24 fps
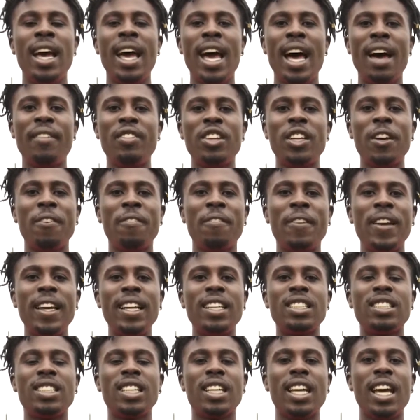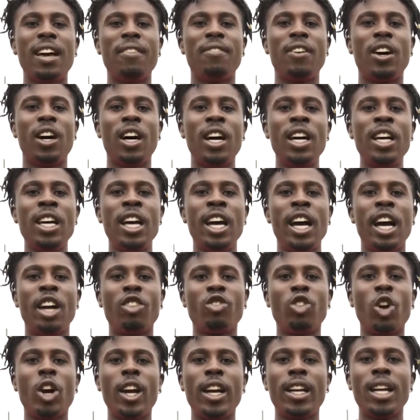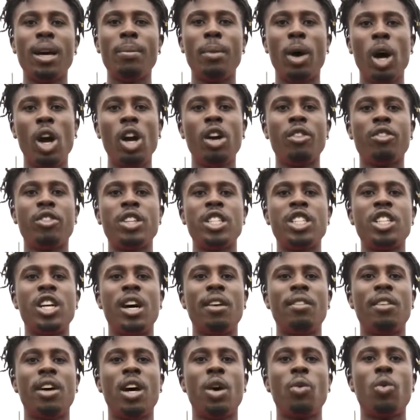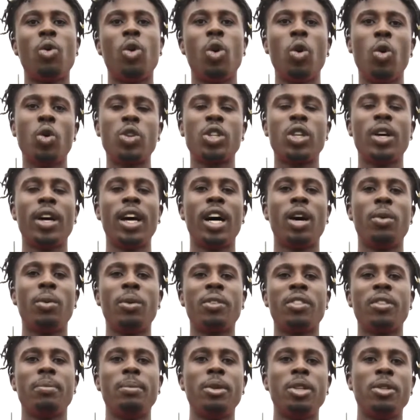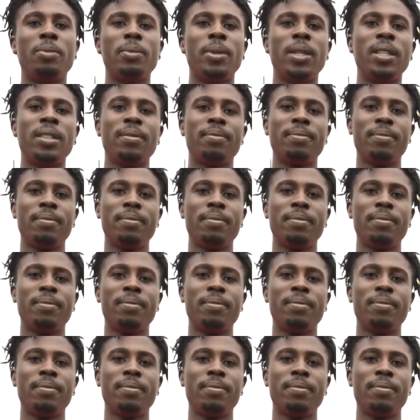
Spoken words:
Having your feet together and rocking them over each other will also help with the movement.